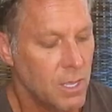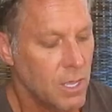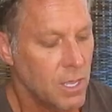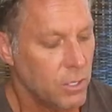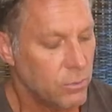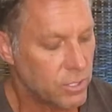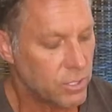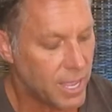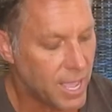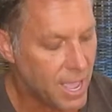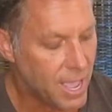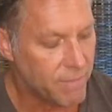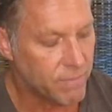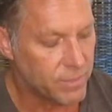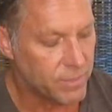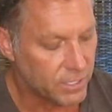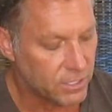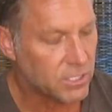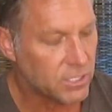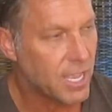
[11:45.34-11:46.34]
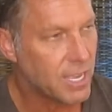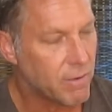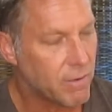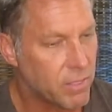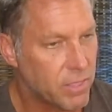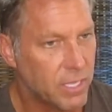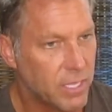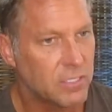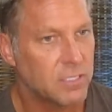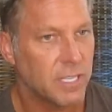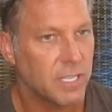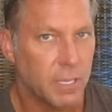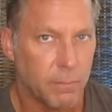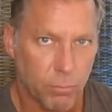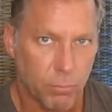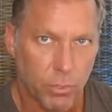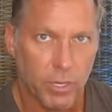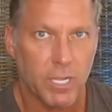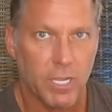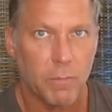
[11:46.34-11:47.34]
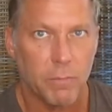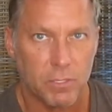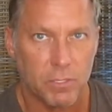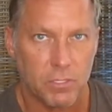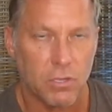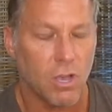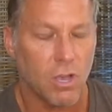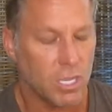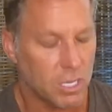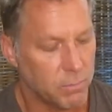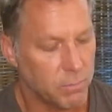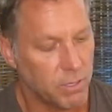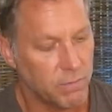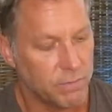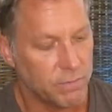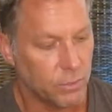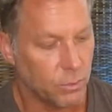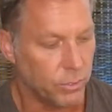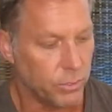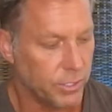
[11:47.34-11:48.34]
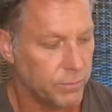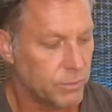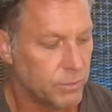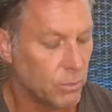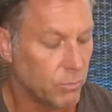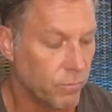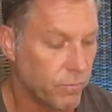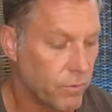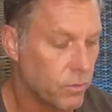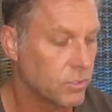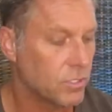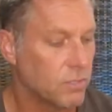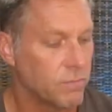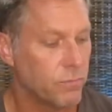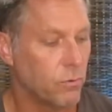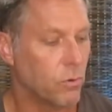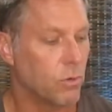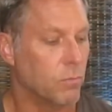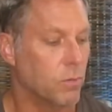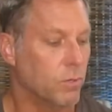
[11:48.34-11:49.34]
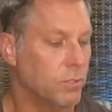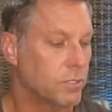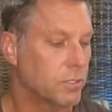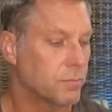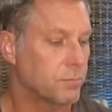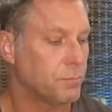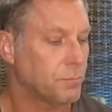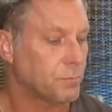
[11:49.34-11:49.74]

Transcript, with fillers: you should have this kind of thing saying bring up and talk about floating. So first and foremost,